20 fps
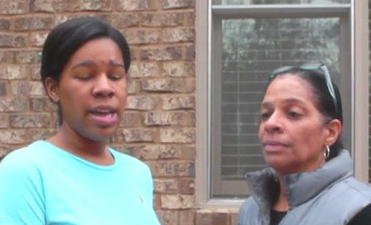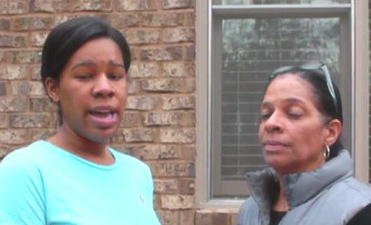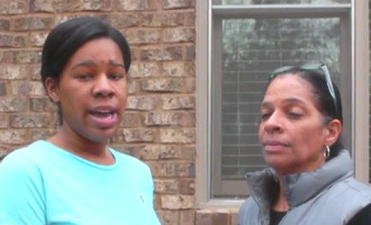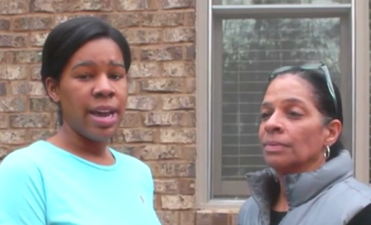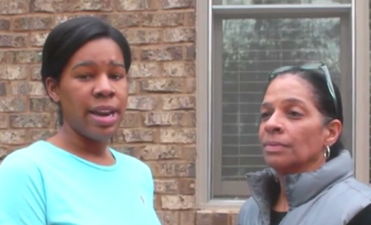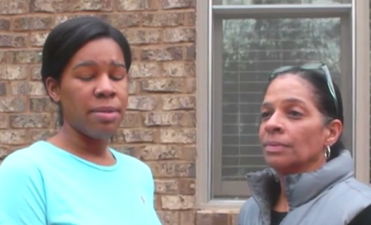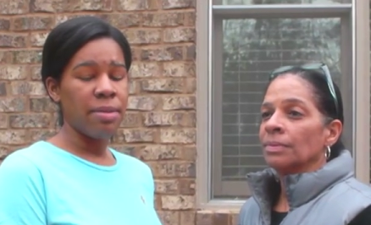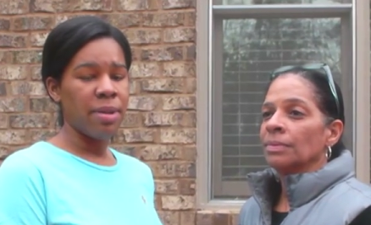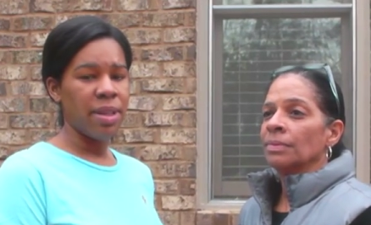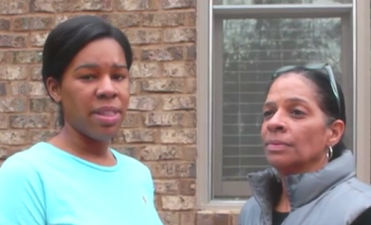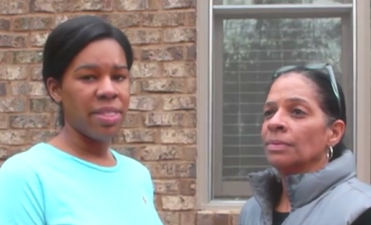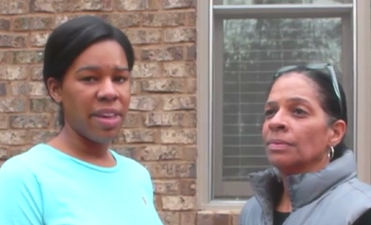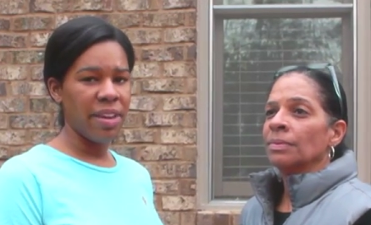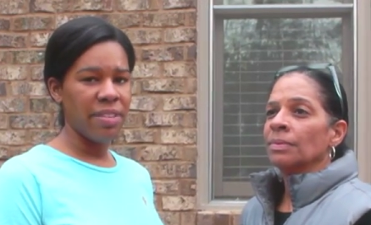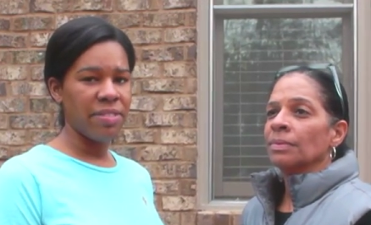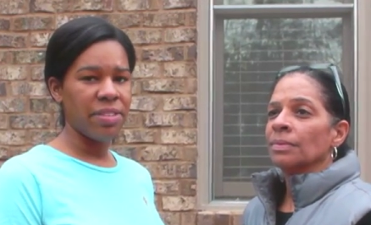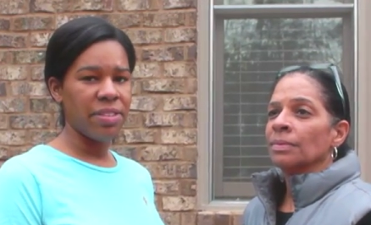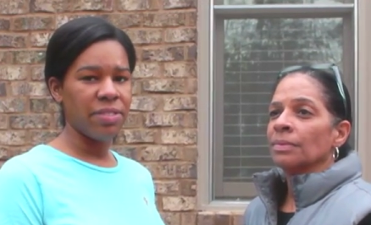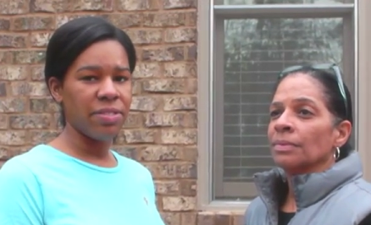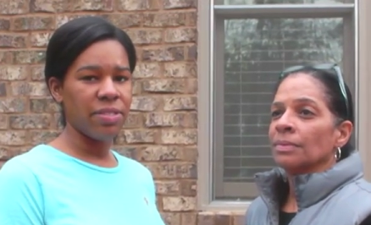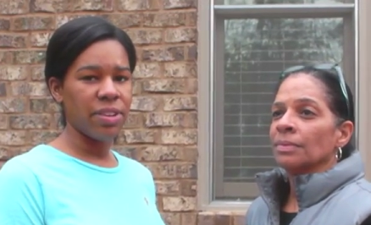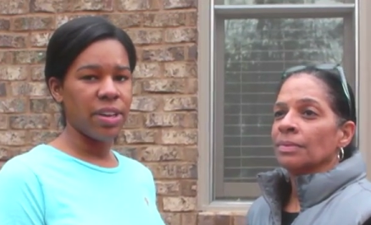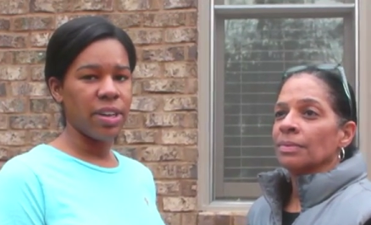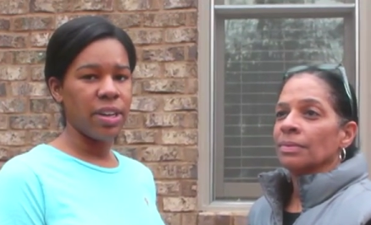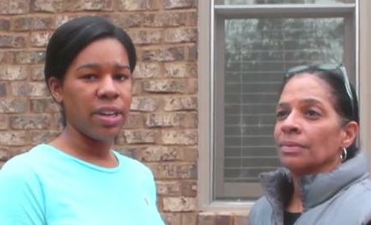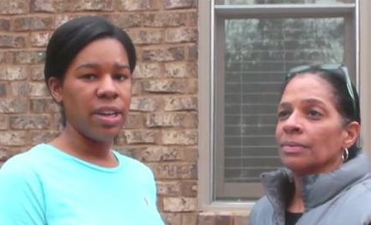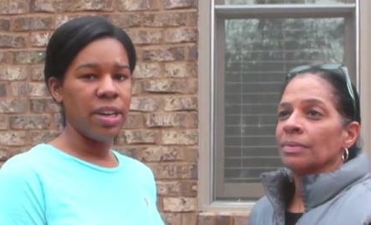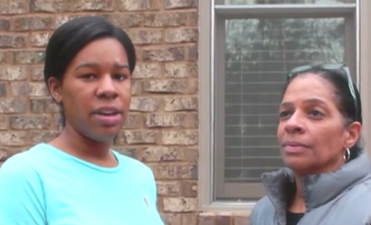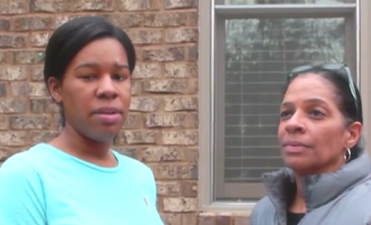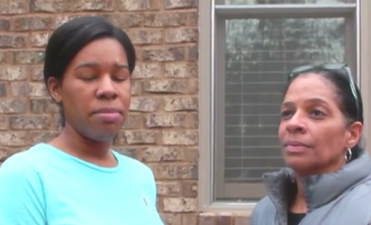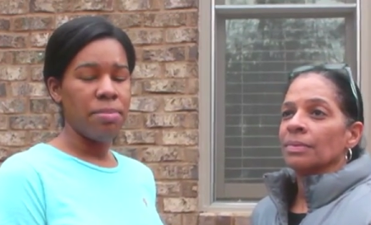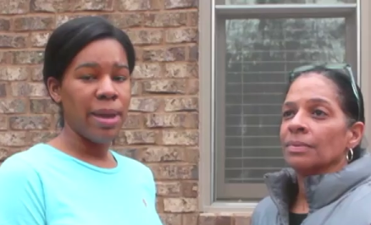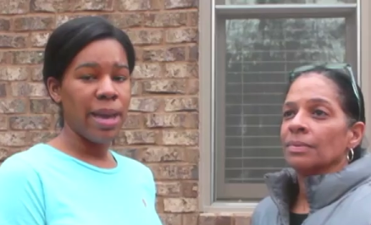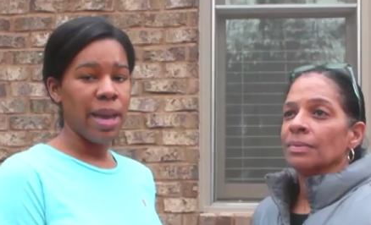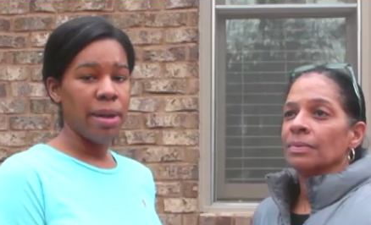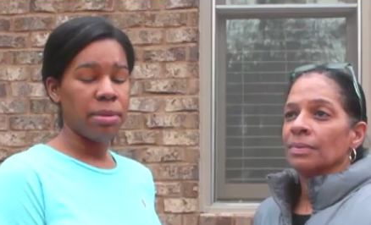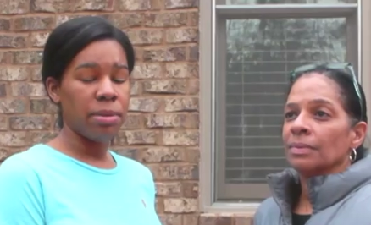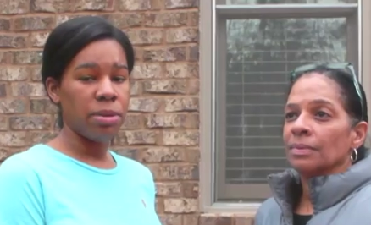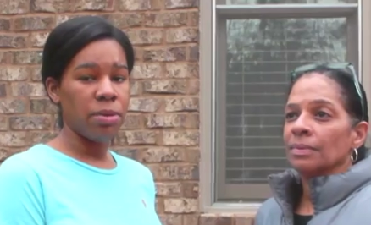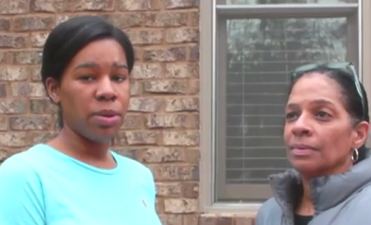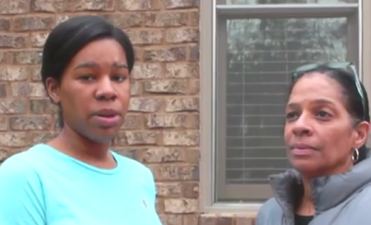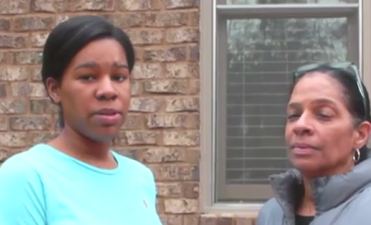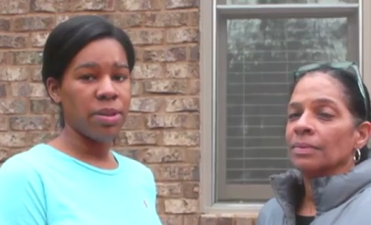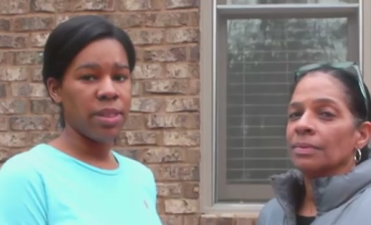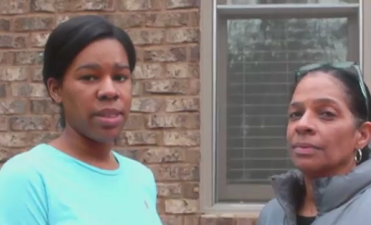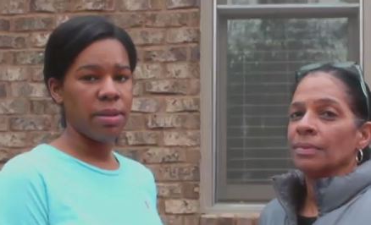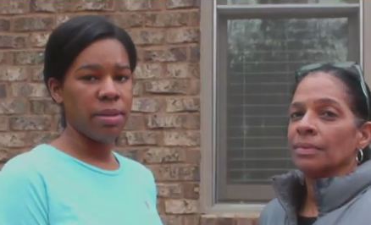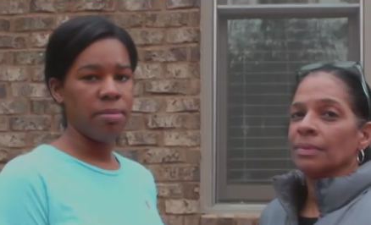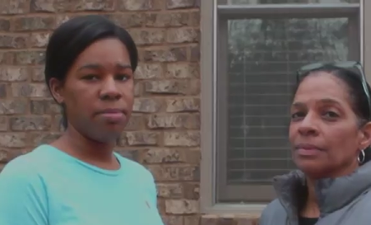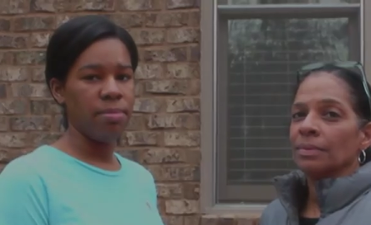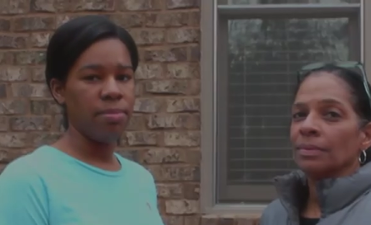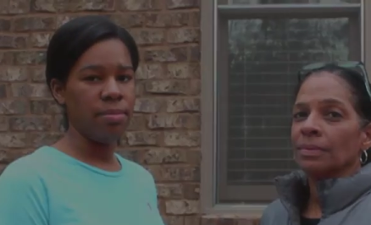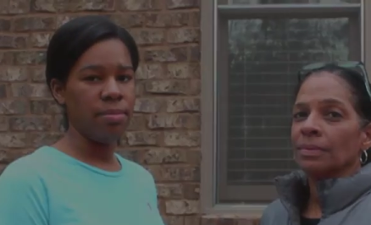Speaker 1: And I'm really thankful for being able to work with him.